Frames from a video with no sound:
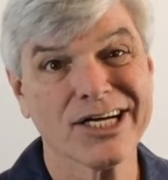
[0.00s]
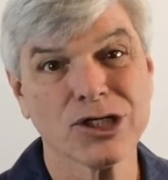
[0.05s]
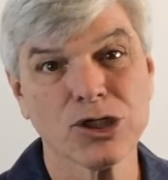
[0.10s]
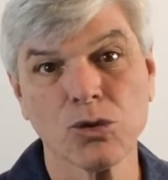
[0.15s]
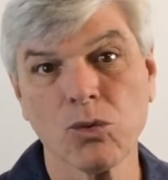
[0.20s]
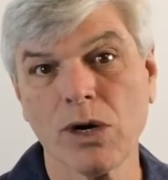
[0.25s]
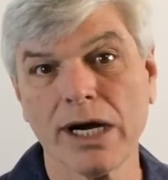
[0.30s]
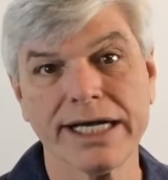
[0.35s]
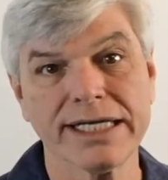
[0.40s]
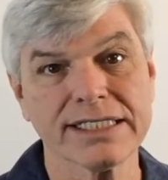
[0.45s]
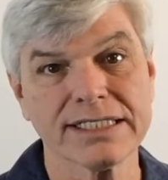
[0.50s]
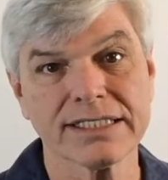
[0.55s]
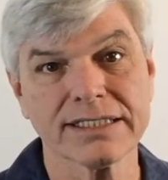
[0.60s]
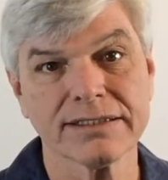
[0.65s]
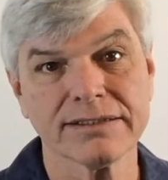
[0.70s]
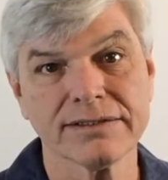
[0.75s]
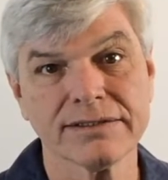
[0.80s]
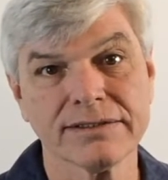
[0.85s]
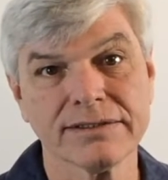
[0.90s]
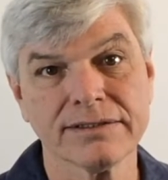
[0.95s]

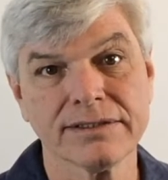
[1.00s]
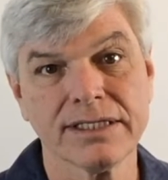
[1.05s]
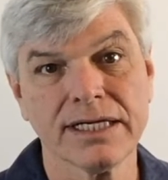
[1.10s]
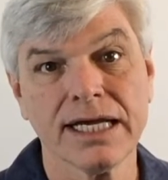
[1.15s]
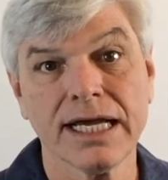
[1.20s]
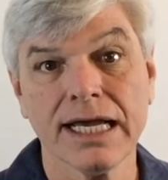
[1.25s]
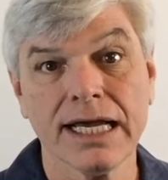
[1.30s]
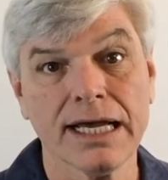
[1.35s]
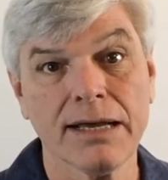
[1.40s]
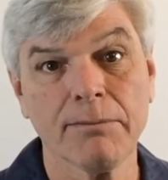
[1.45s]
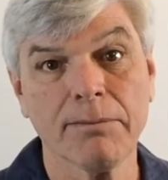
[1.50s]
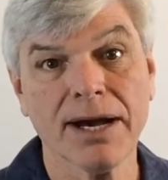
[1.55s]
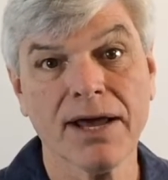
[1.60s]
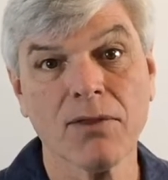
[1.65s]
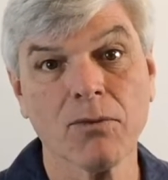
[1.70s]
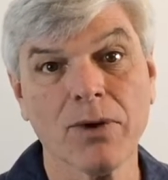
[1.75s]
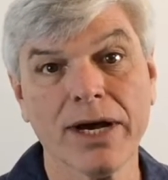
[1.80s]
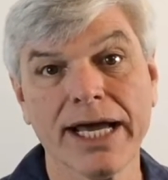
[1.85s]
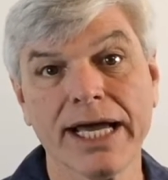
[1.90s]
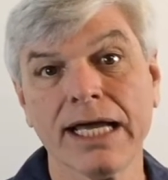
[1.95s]
twice. And by
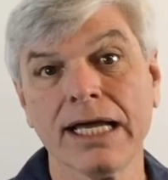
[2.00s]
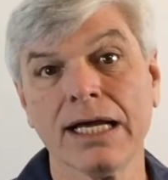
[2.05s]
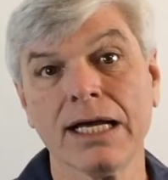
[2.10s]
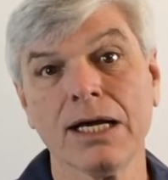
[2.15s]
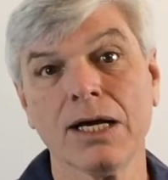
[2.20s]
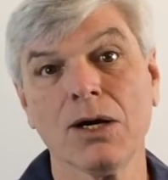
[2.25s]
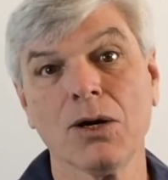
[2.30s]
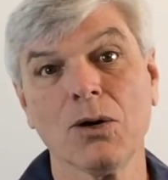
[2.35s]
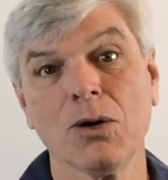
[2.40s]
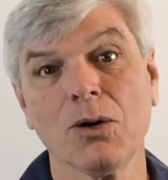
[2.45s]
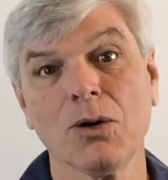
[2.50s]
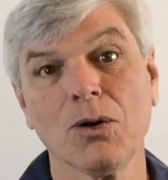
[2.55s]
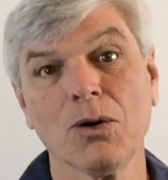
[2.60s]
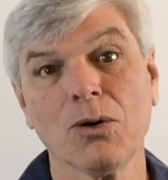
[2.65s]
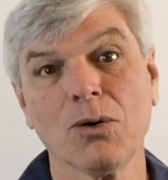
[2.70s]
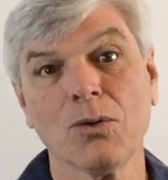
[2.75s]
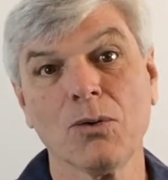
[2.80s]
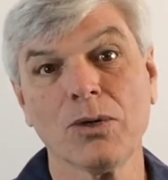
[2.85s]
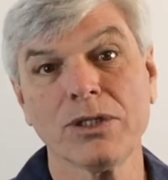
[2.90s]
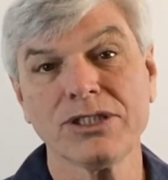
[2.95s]
the way,
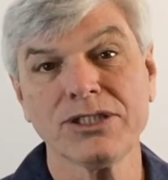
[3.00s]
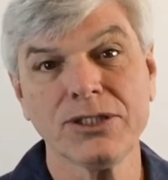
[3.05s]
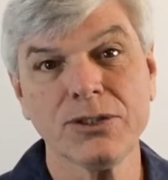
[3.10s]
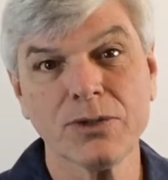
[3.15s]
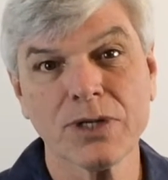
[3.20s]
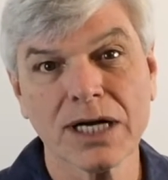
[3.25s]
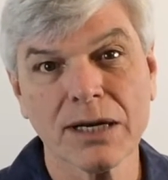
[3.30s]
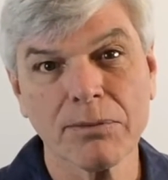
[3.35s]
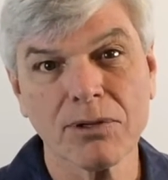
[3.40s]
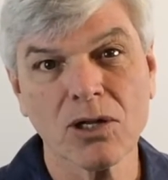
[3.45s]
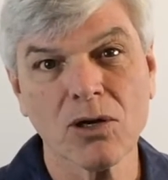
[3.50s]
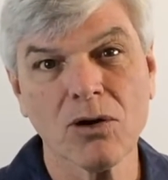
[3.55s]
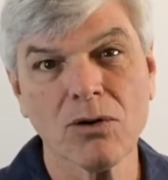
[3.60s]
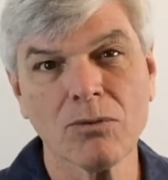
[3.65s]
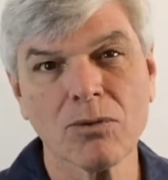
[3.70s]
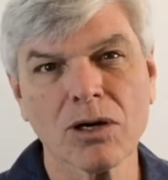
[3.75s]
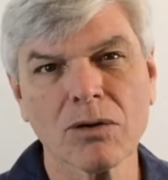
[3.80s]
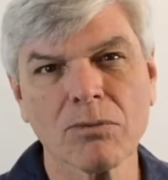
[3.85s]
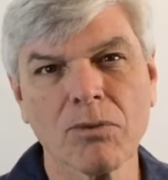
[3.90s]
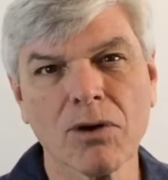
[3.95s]
once you do a couple of
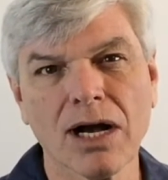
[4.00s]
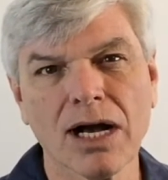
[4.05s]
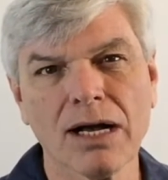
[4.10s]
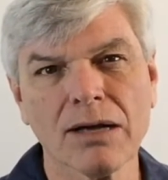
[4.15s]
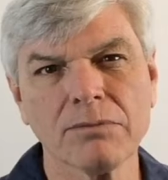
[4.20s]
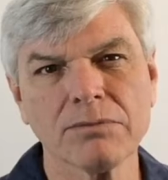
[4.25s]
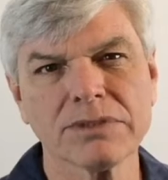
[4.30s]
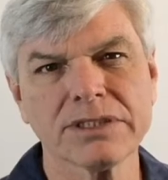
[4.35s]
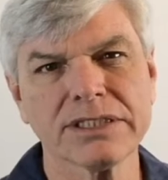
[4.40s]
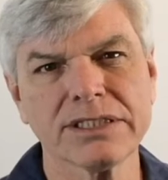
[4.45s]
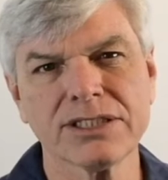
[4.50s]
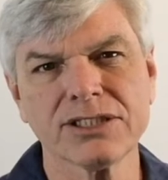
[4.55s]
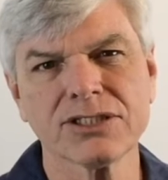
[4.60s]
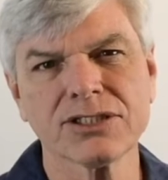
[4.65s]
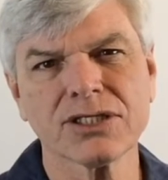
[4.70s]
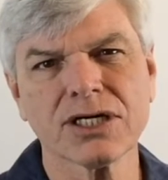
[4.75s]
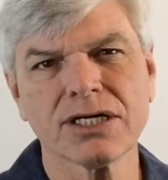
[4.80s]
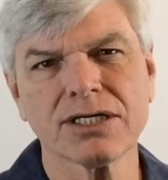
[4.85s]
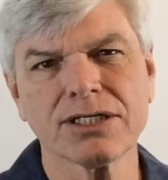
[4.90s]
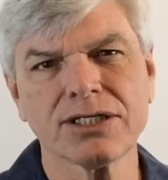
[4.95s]
homework problems and you
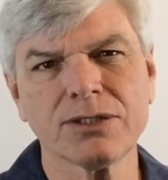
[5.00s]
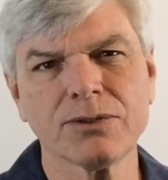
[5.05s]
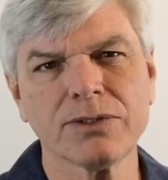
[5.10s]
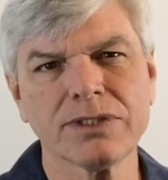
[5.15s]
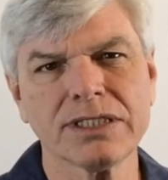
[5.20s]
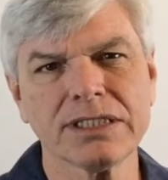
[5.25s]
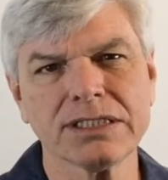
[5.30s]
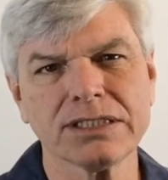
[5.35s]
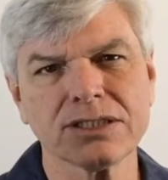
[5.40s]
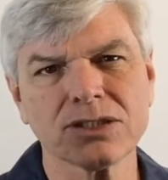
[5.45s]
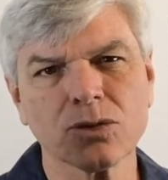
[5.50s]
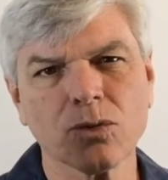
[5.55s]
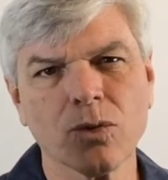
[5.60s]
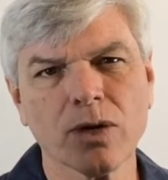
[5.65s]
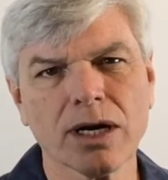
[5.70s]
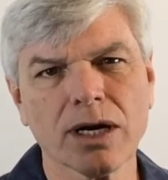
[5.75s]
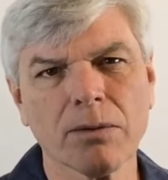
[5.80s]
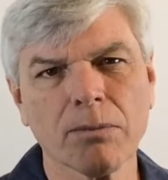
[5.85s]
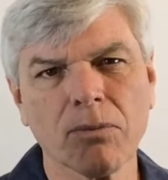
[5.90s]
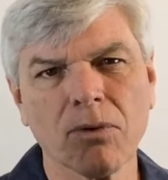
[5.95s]
start doing these
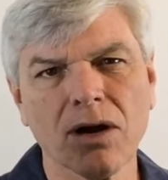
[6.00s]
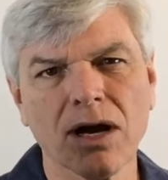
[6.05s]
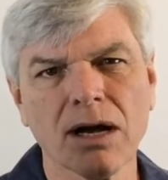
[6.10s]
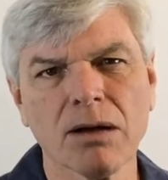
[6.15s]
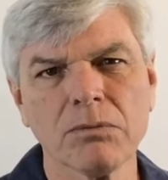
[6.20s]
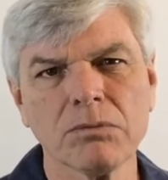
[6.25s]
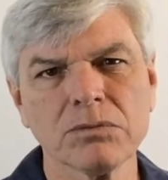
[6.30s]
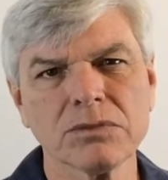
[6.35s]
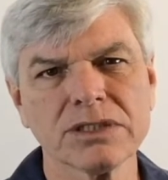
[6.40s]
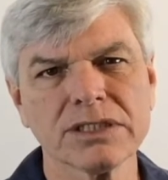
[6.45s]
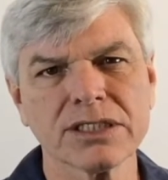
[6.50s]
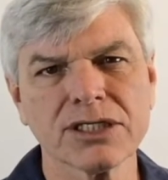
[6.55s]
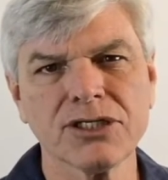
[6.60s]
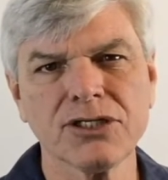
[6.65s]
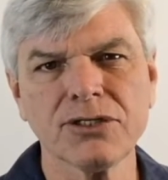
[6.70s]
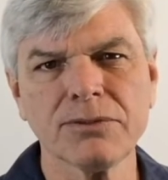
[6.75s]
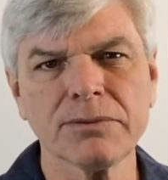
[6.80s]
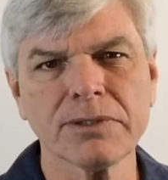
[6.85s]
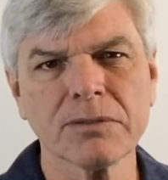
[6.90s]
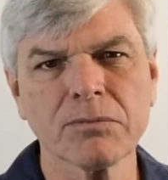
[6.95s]
square problems and
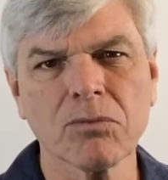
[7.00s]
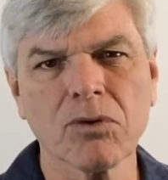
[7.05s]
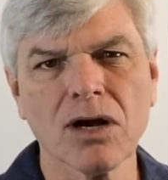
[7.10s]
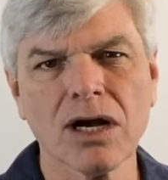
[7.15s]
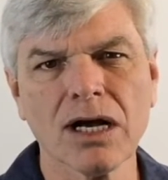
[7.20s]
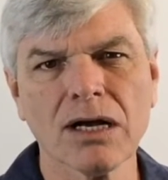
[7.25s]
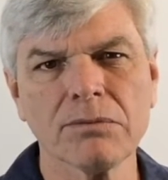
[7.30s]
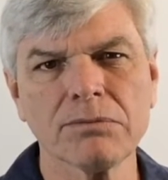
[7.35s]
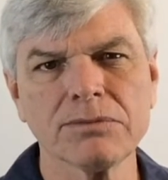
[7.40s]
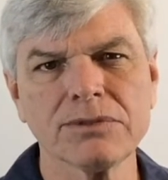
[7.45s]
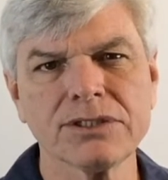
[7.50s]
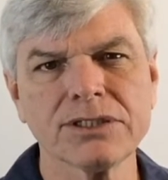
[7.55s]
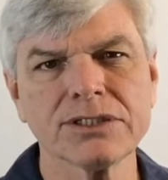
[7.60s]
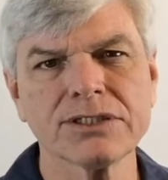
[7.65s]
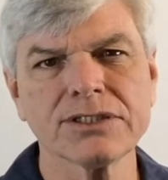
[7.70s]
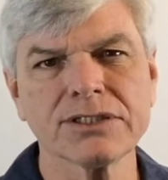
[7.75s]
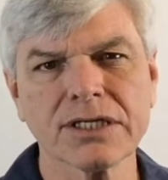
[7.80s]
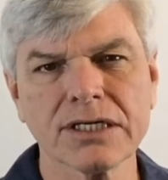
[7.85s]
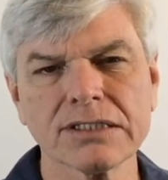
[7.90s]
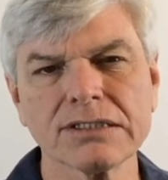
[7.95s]
cubic problems, you
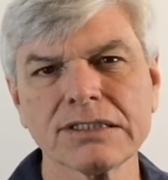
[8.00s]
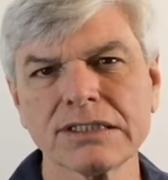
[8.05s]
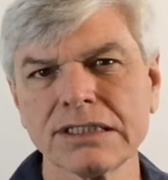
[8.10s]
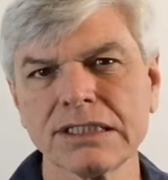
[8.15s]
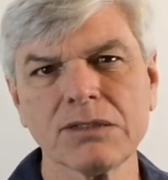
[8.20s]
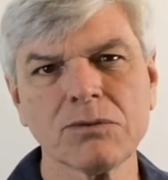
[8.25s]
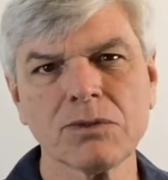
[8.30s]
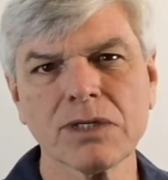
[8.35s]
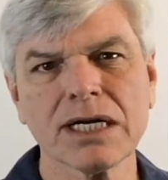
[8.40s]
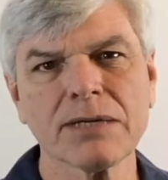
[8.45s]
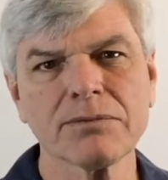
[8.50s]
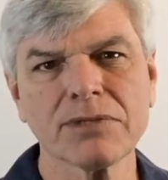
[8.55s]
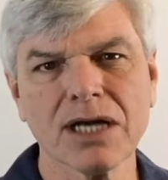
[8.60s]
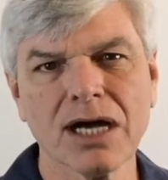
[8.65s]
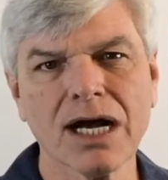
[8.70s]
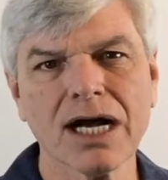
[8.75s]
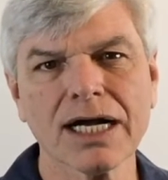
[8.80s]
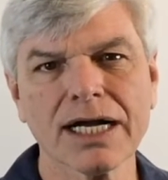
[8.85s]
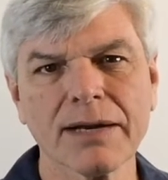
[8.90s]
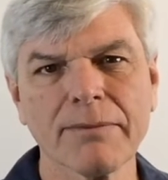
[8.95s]
start seeing what I'm
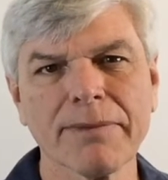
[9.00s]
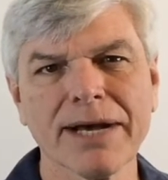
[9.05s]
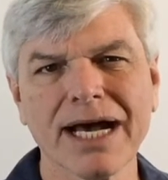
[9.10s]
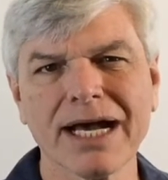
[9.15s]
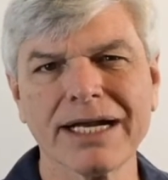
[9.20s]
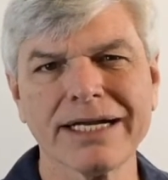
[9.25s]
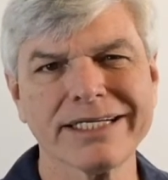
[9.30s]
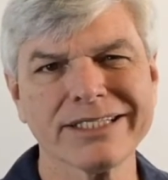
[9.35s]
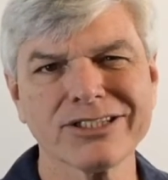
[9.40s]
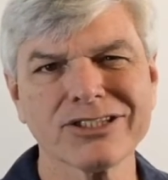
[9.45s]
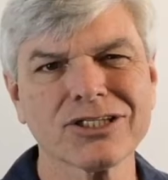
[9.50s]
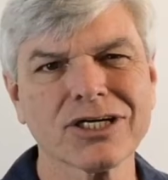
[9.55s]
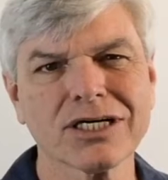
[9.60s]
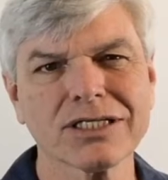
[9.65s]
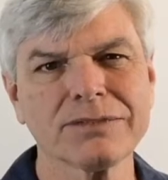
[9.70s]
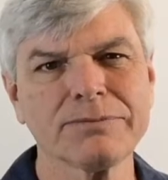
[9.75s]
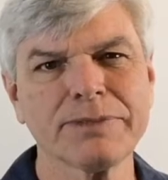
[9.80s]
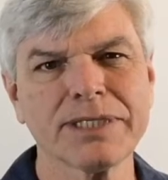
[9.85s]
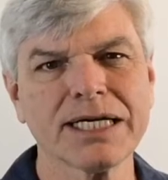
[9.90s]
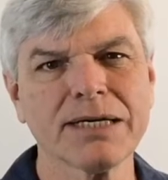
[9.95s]
talking about and it
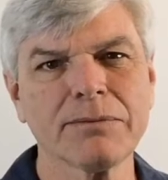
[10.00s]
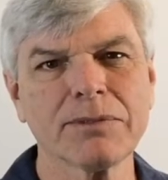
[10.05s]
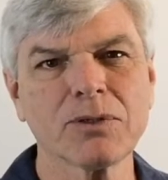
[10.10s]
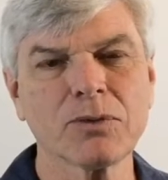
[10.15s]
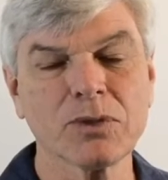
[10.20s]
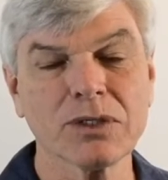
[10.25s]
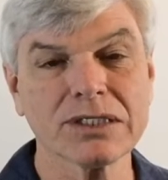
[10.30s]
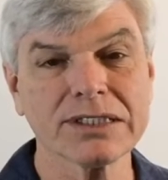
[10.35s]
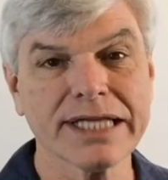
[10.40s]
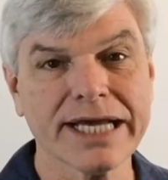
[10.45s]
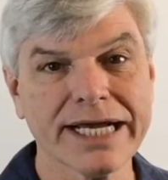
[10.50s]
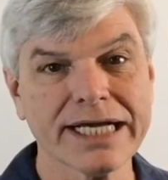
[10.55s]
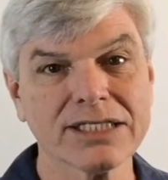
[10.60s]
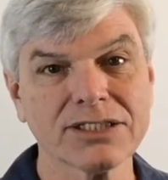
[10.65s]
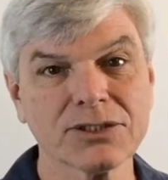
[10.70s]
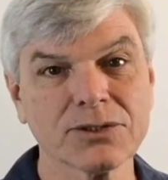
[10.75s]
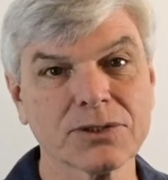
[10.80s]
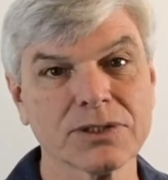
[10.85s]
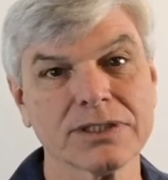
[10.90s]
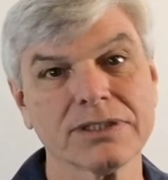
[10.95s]
starts becoming real
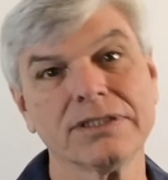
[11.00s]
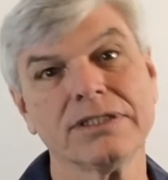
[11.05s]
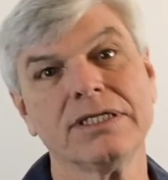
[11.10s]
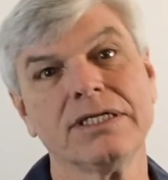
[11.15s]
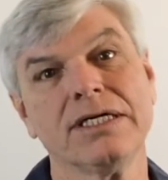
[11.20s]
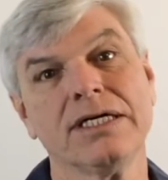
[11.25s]
natural.